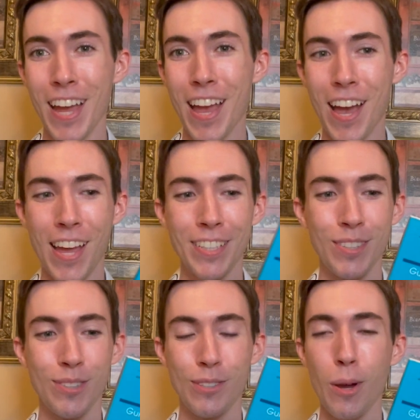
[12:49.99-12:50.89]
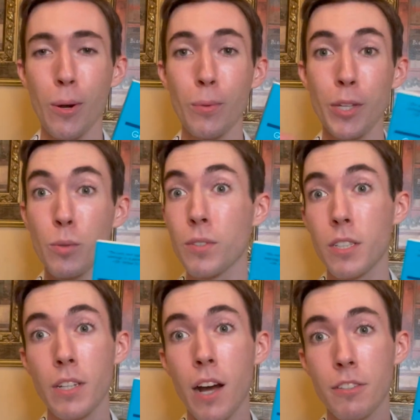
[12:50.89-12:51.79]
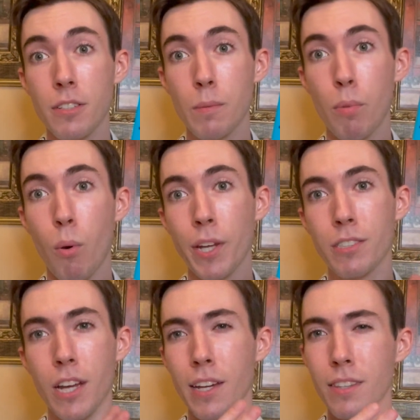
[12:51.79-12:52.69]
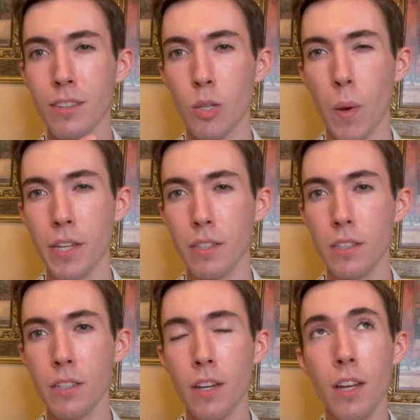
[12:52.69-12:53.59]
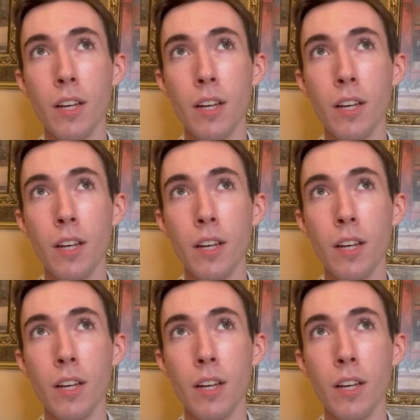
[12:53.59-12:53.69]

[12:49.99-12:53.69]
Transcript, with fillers: and so this one did not disappoint. I think the way he